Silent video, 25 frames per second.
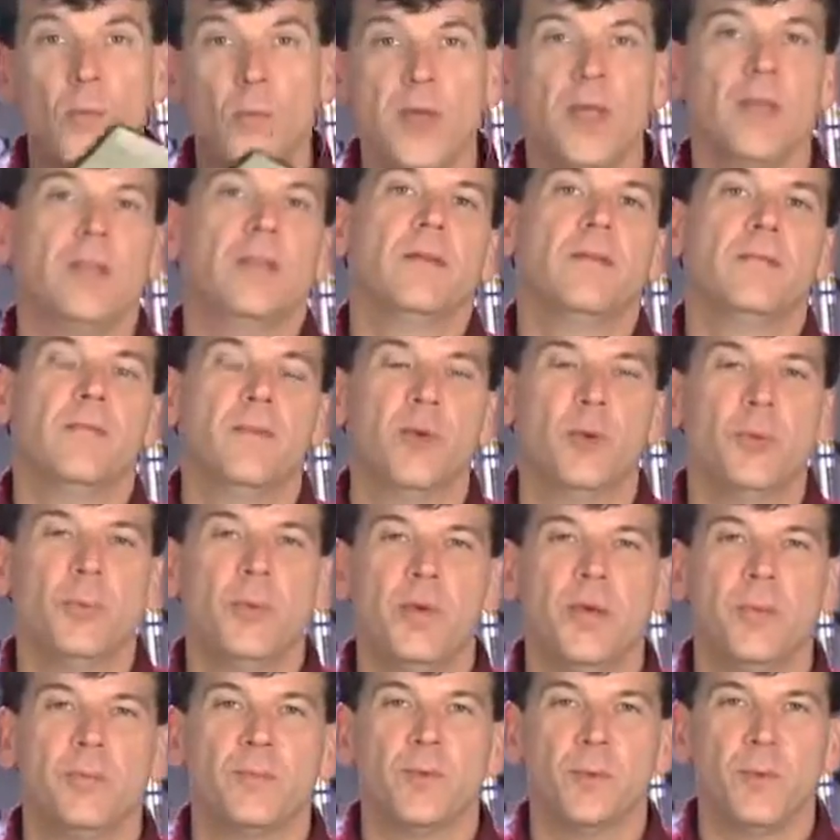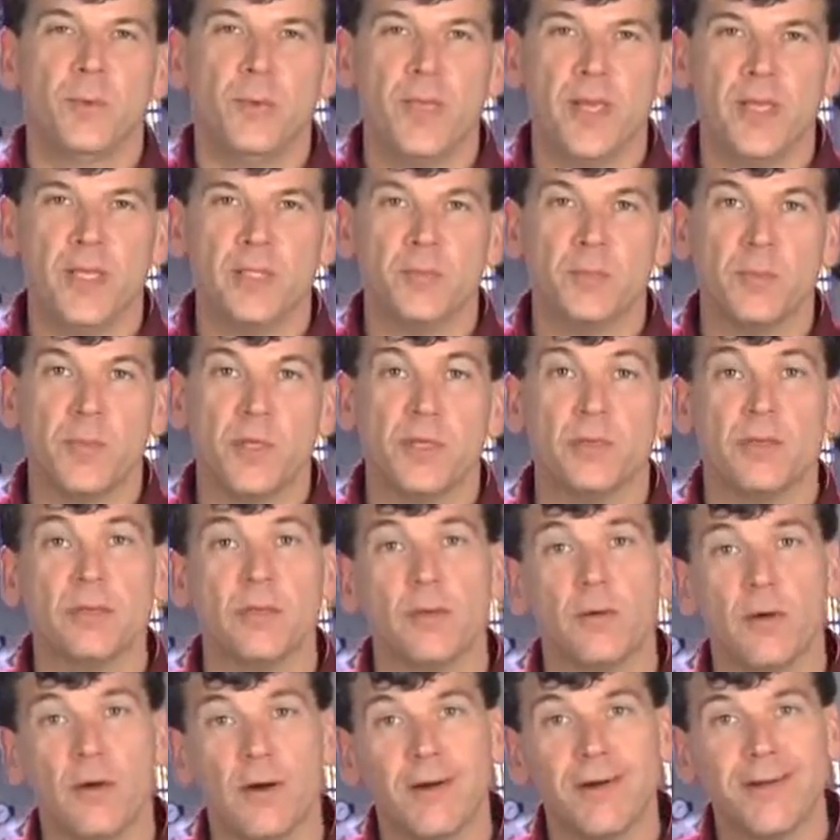with the fuel pump replacement,
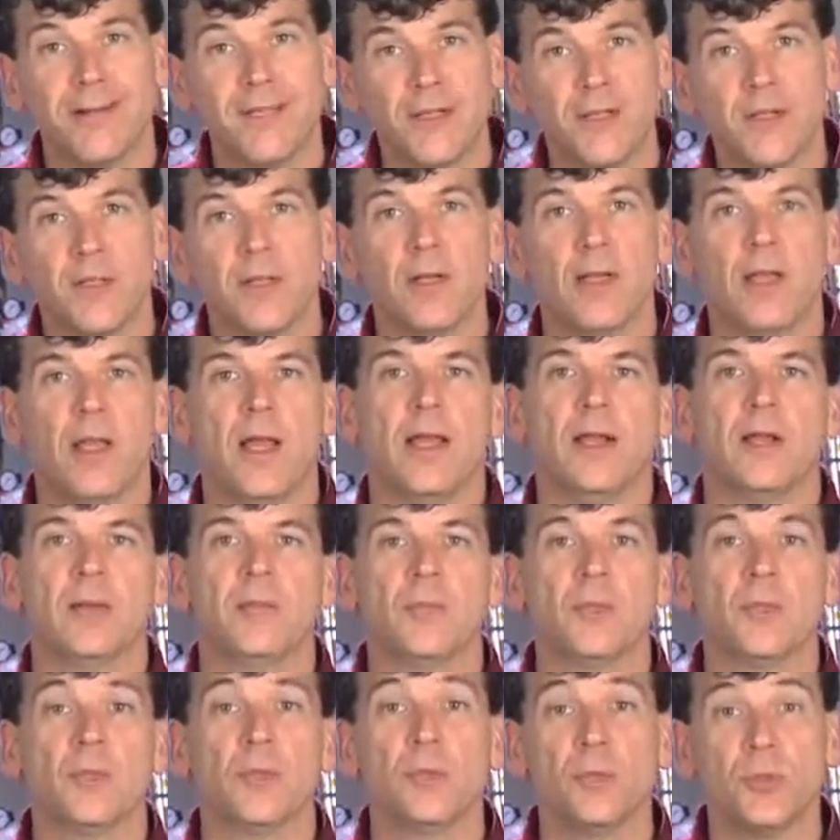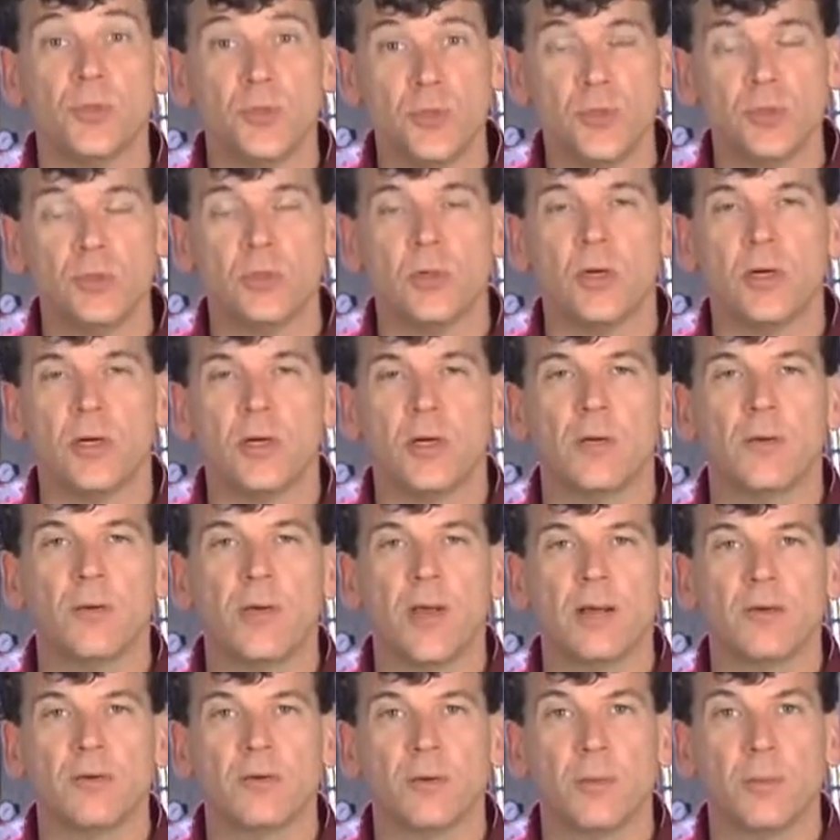there are additional items to ensure
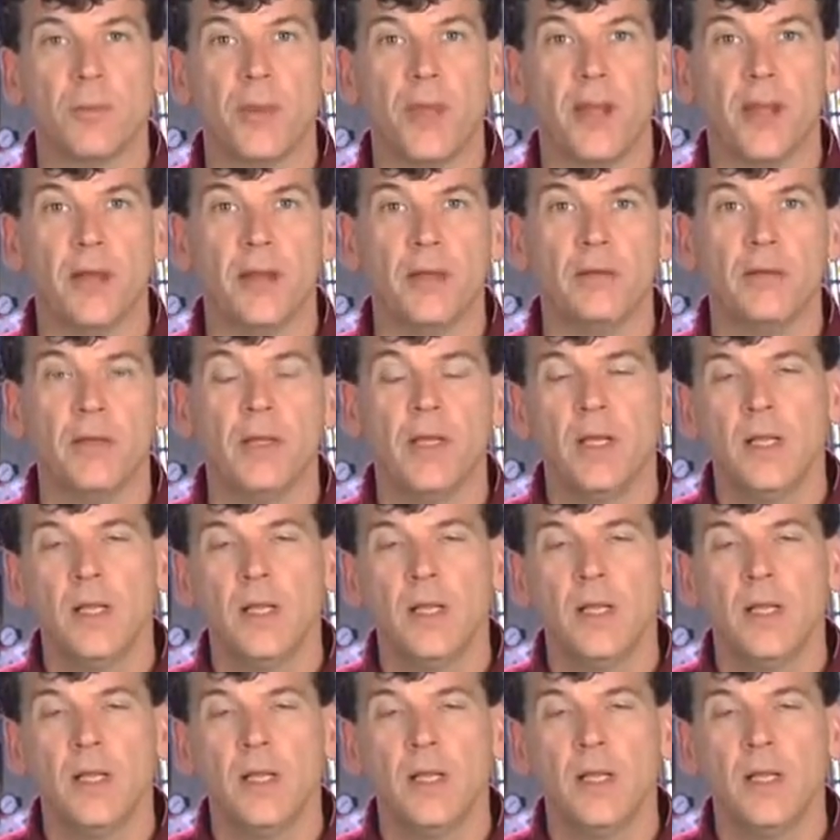correct repair.